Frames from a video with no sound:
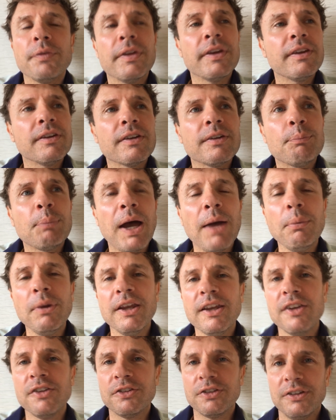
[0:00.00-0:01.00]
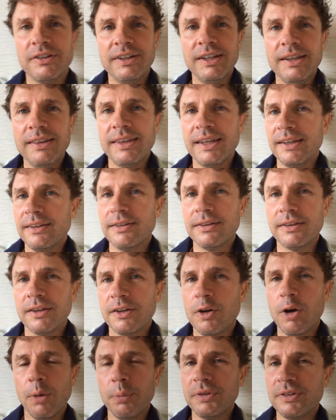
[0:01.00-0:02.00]
the publicans who did this,
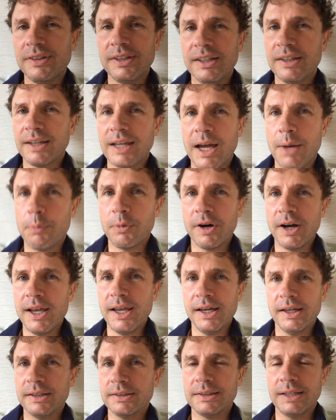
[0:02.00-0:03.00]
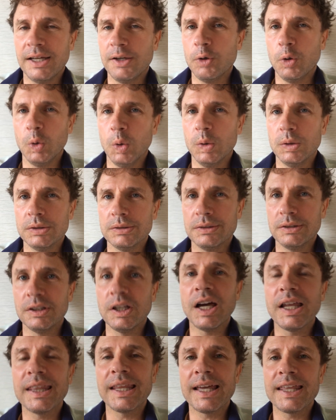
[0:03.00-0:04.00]
the cops didn't come around at all,
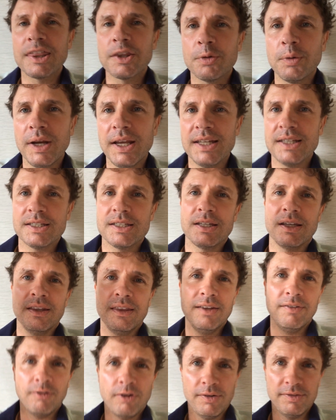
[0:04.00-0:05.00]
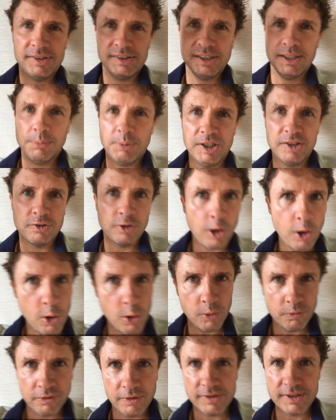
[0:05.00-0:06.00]
like they threatened. So they've obviously been
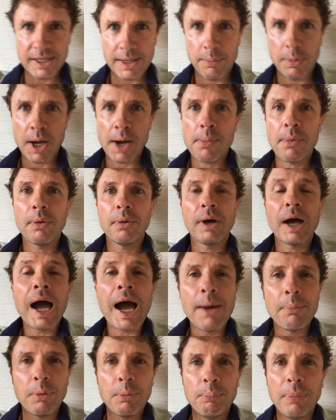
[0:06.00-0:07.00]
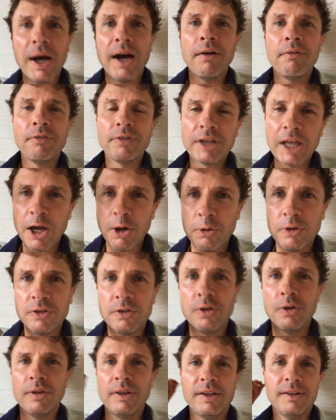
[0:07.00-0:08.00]
told from someone up above, go
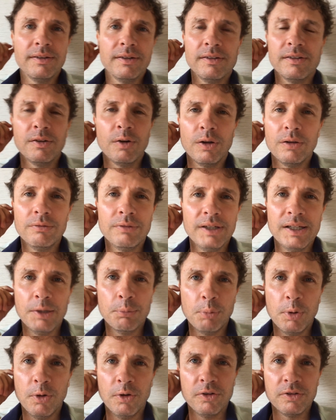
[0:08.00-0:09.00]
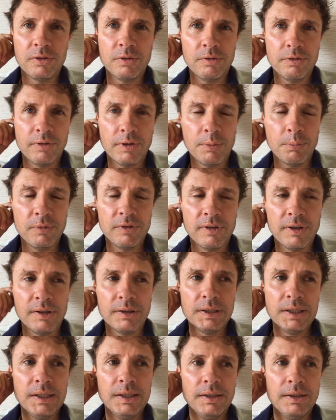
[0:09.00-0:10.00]
and do this. It's not really personal for them. So